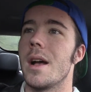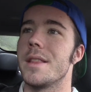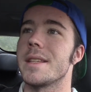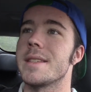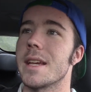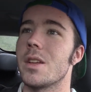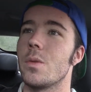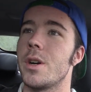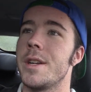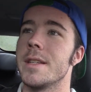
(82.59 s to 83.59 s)
The
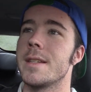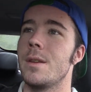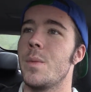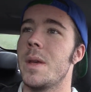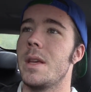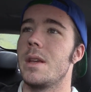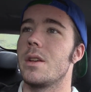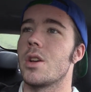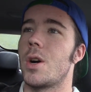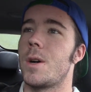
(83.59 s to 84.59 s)
second one is going to be
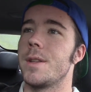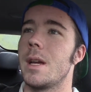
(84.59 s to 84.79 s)
called